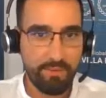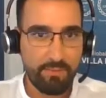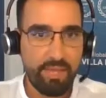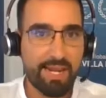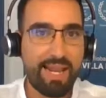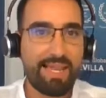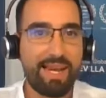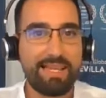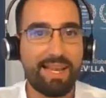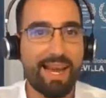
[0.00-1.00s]
We are like
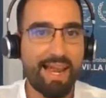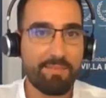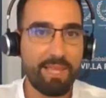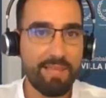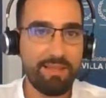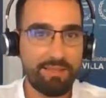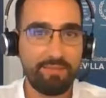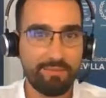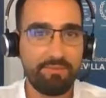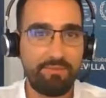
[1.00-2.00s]
a little army
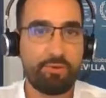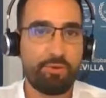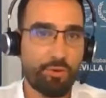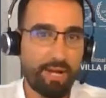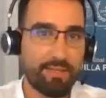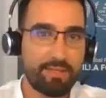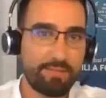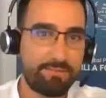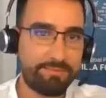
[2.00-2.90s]
for you guys.